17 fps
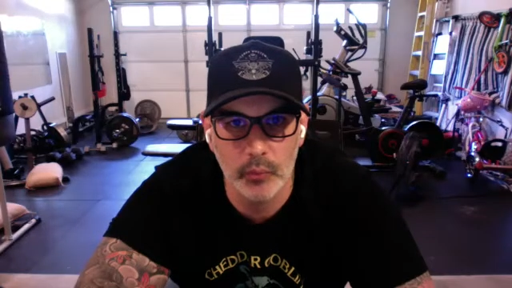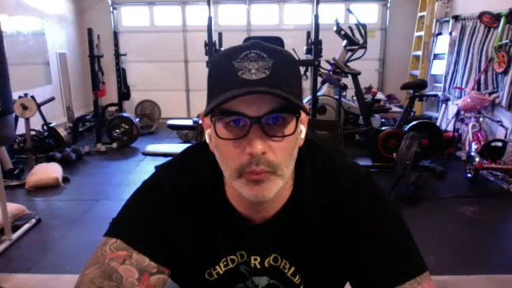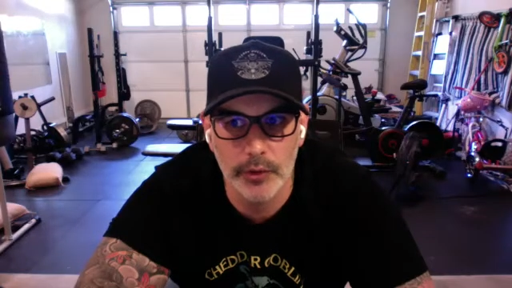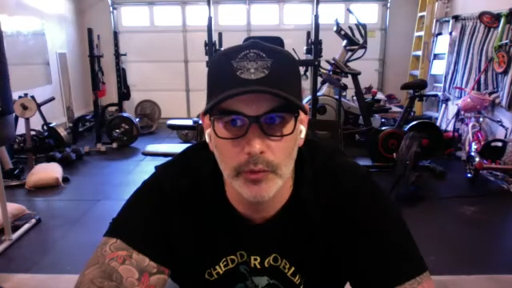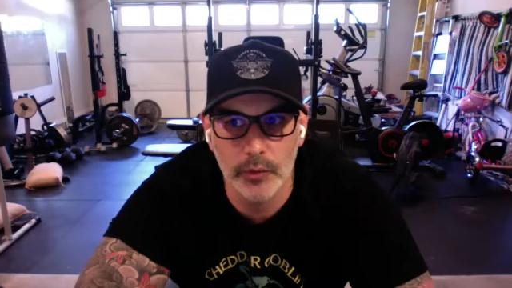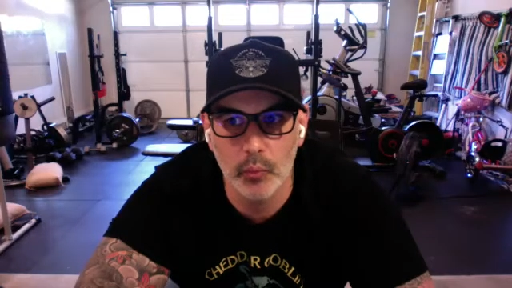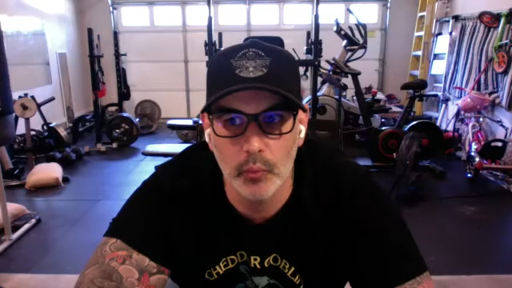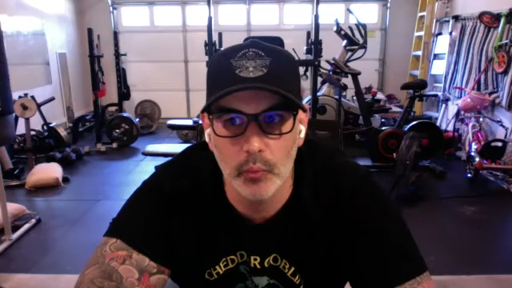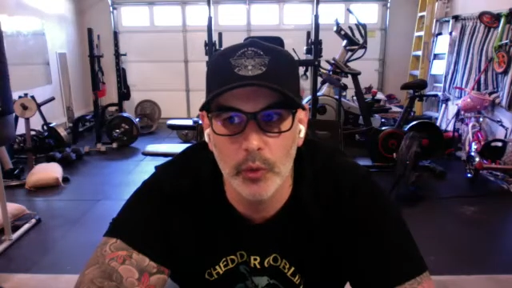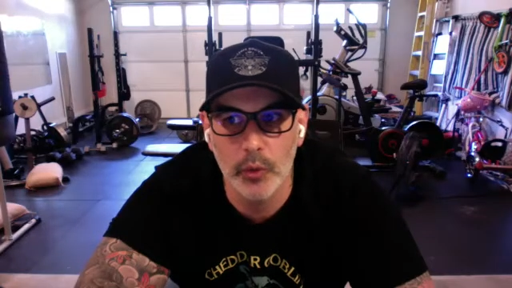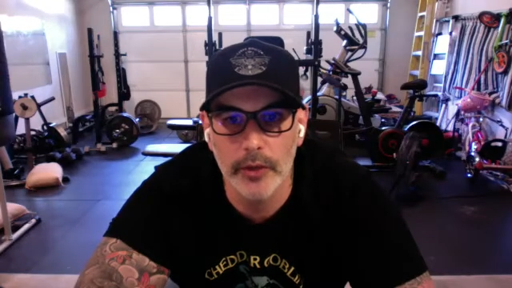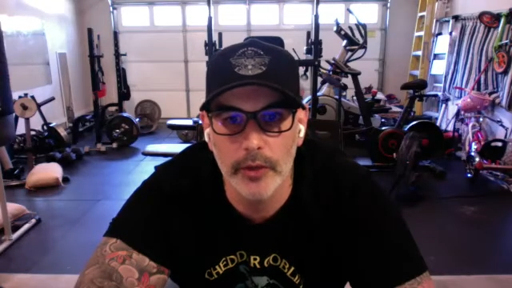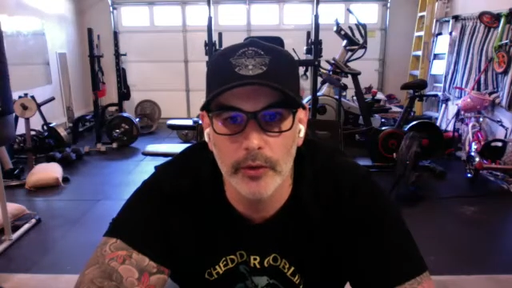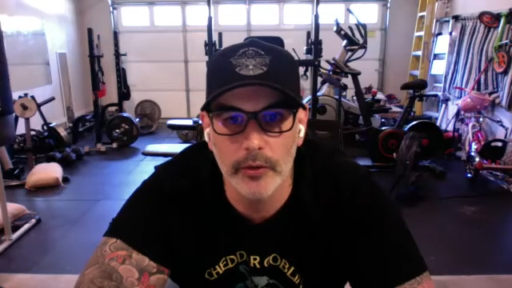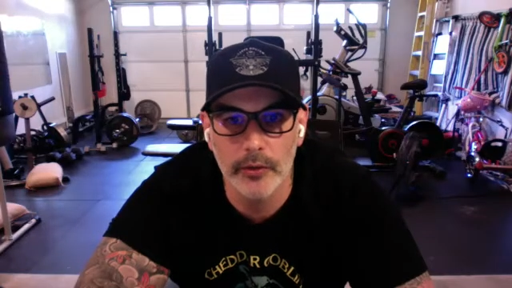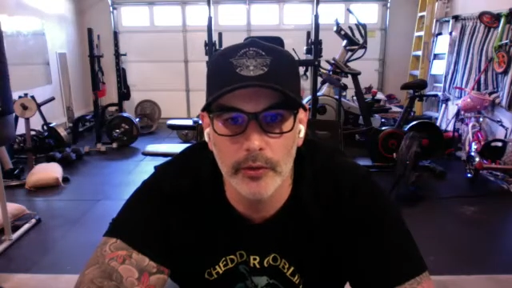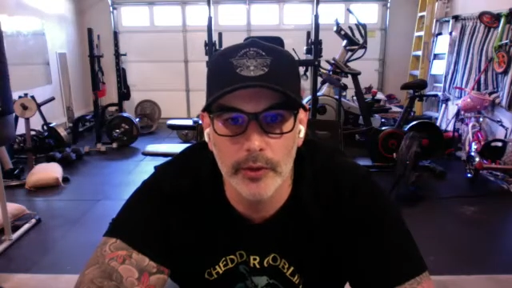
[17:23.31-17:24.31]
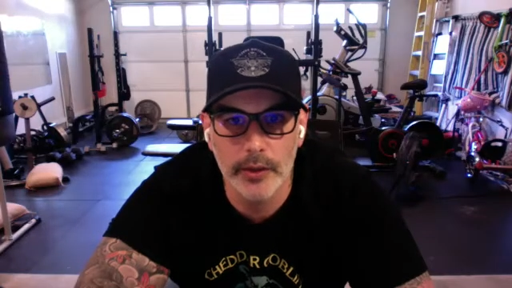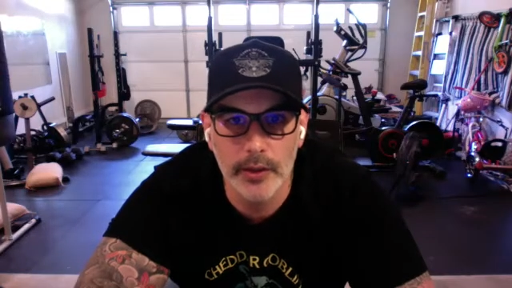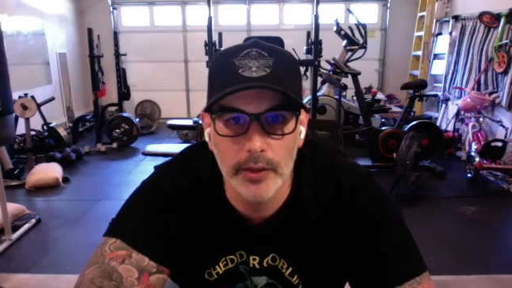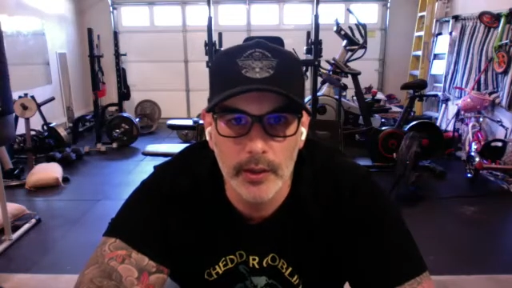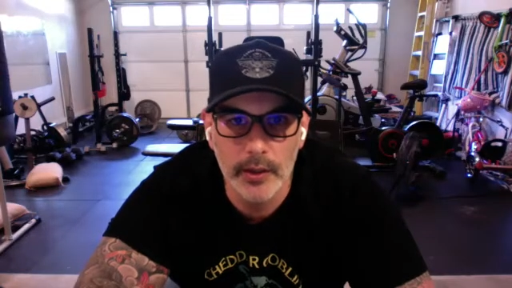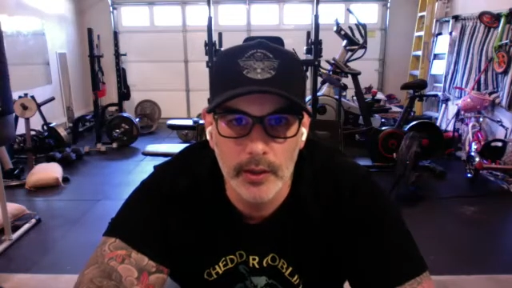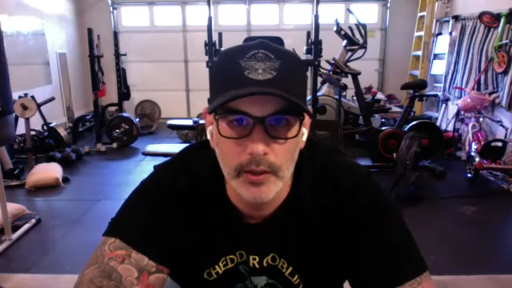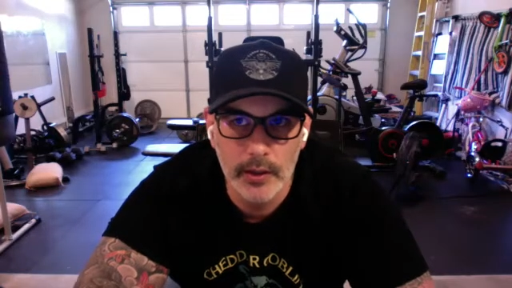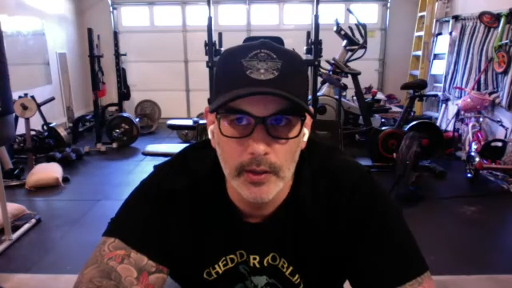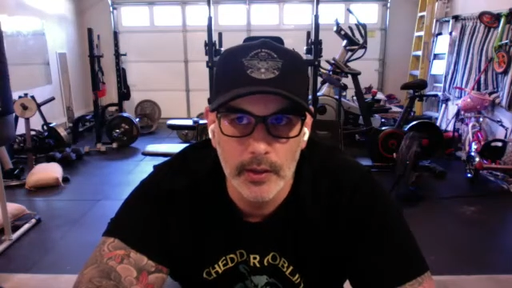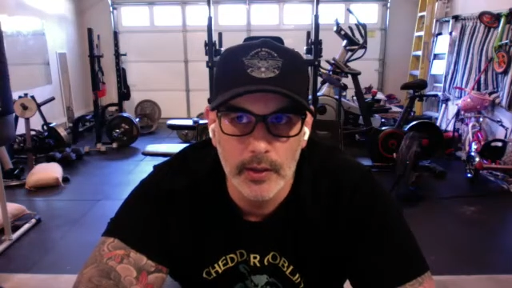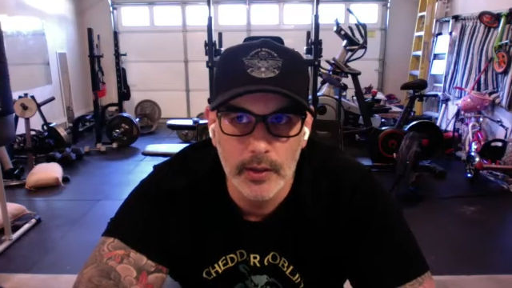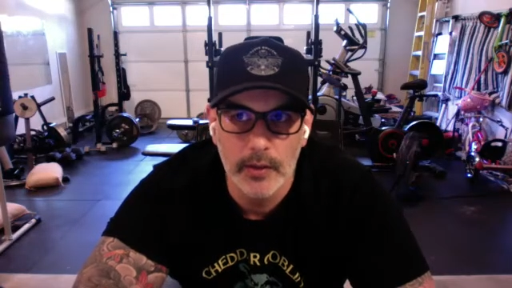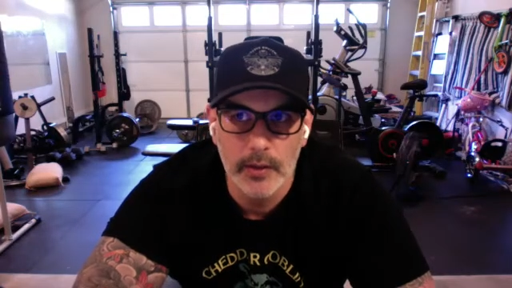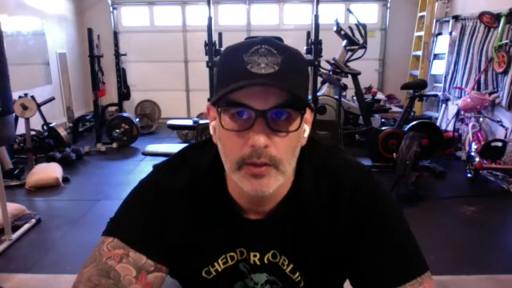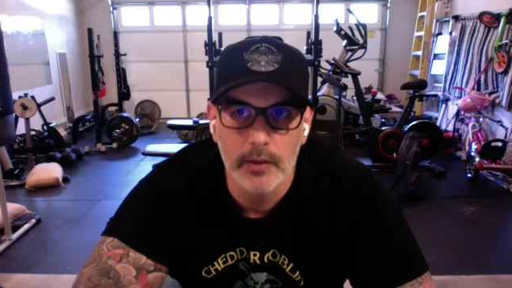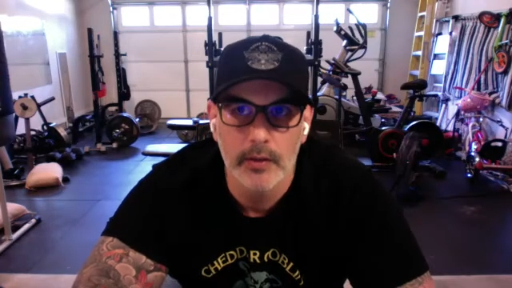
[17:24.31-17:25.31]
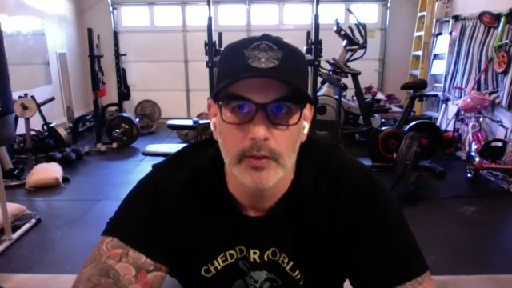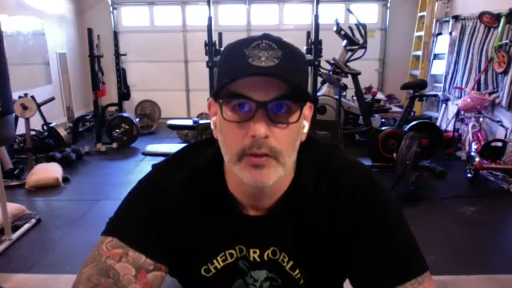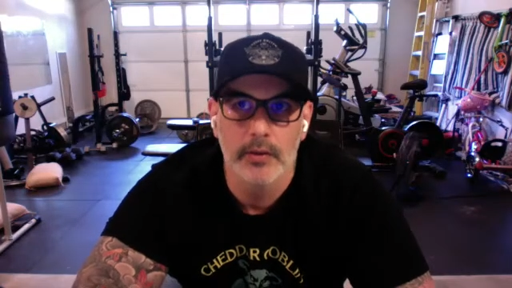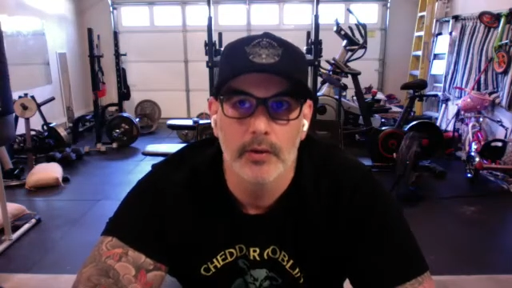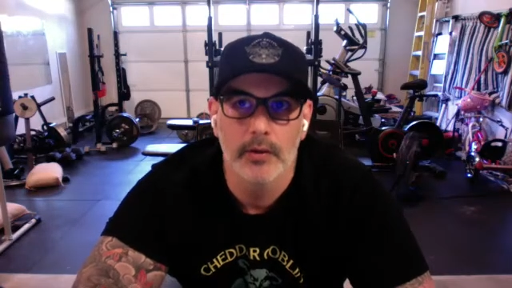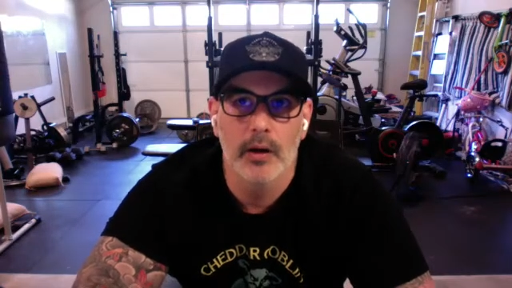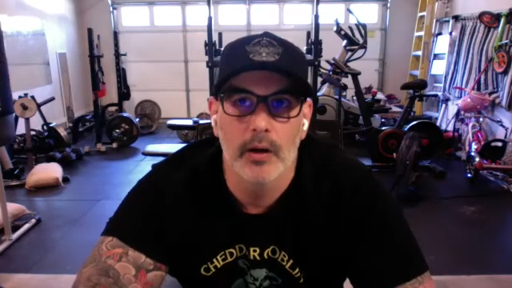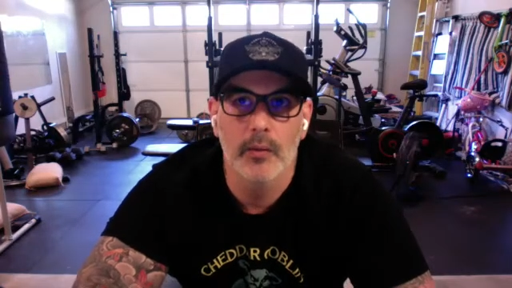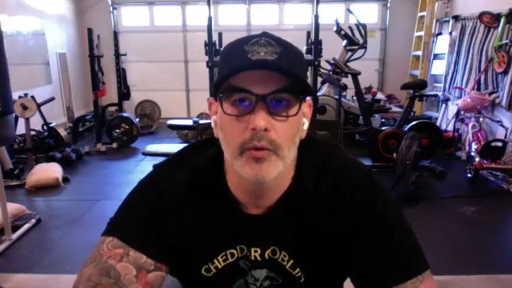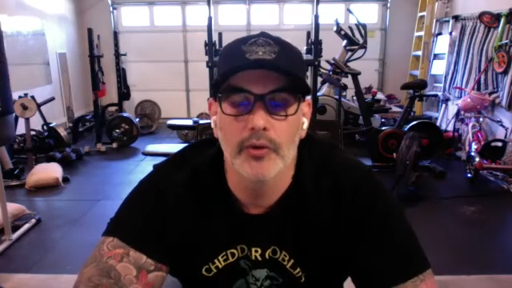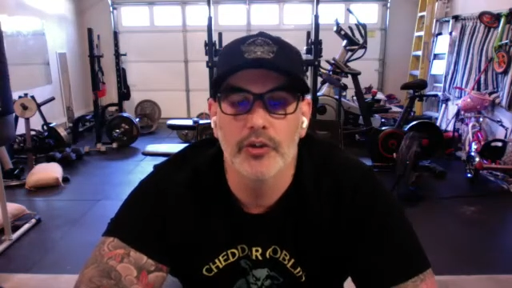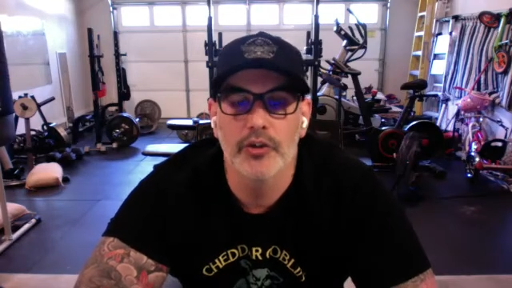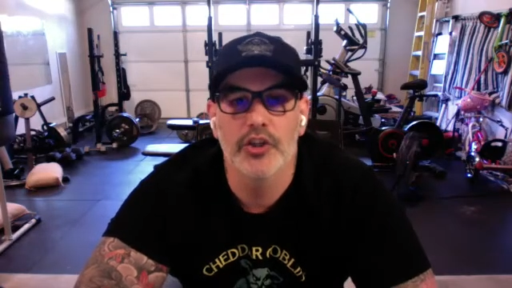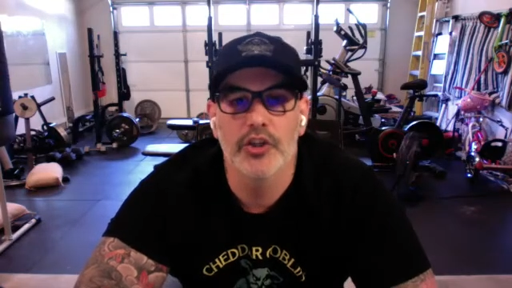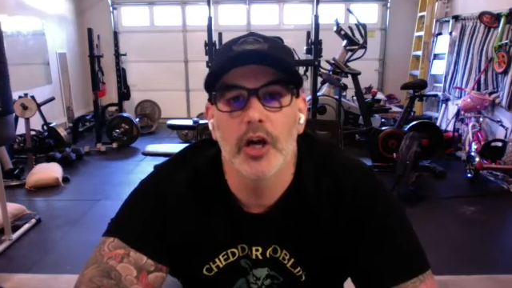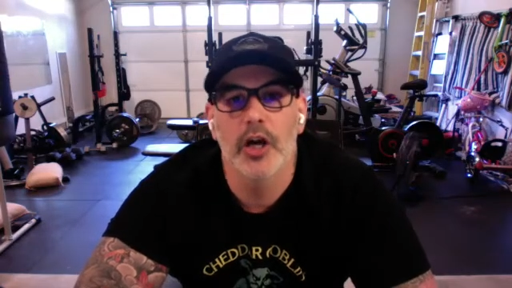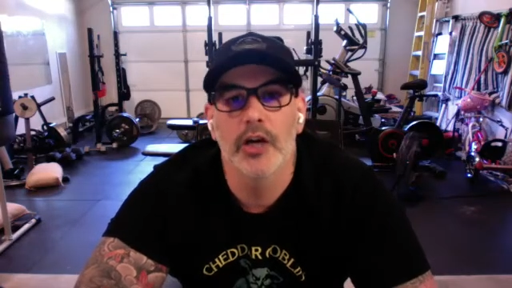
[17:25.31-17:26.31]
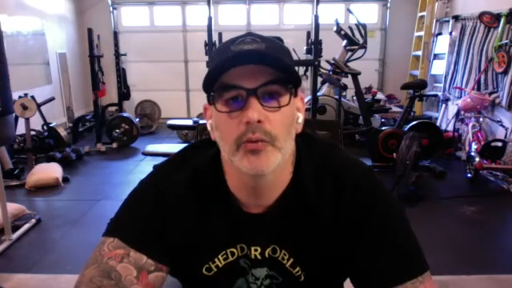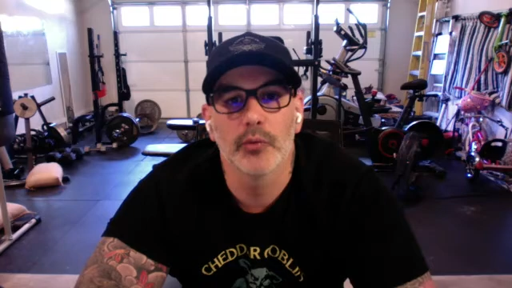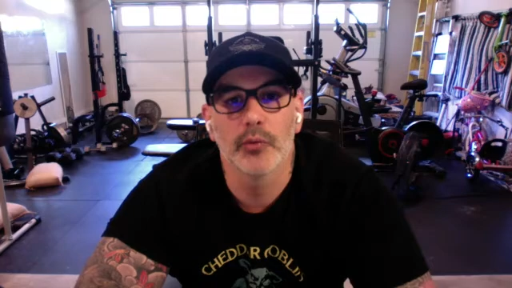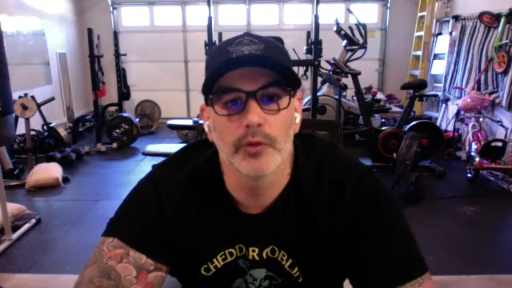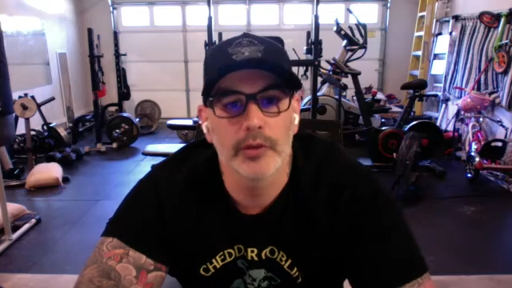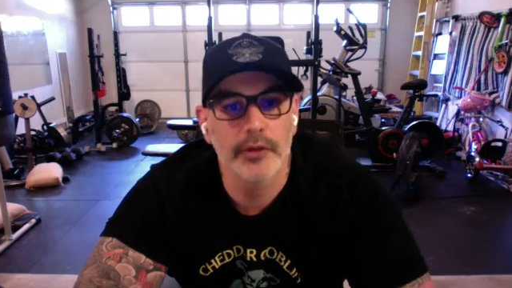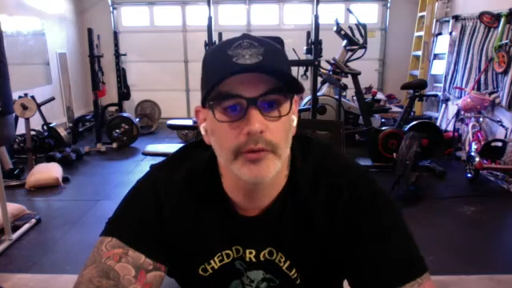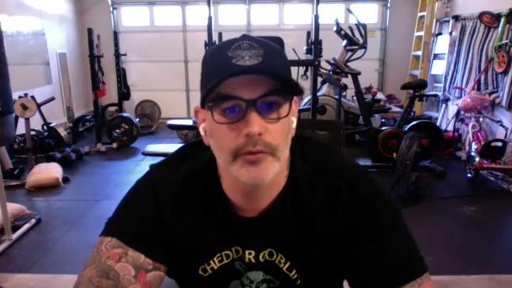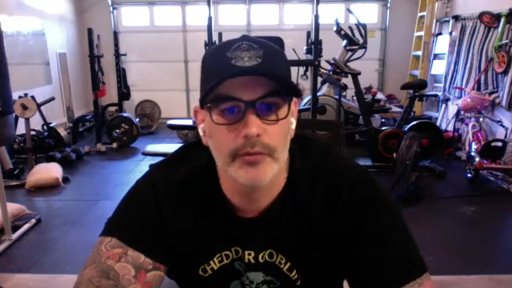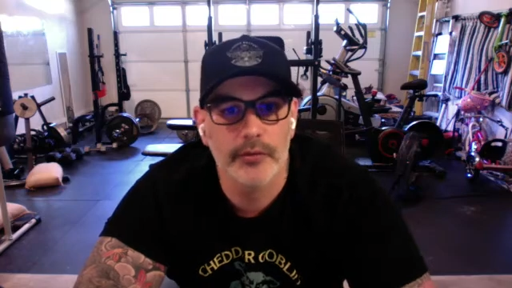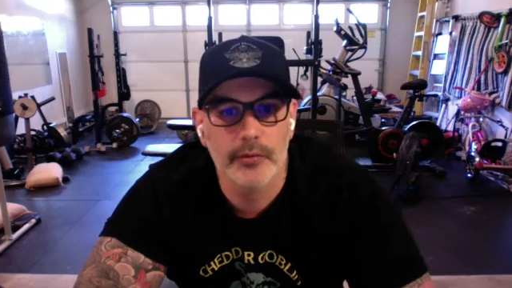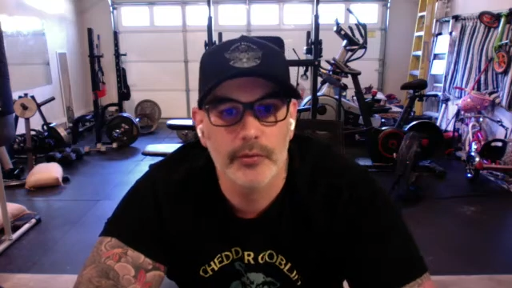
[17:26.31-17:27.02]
really weird, almost genreless,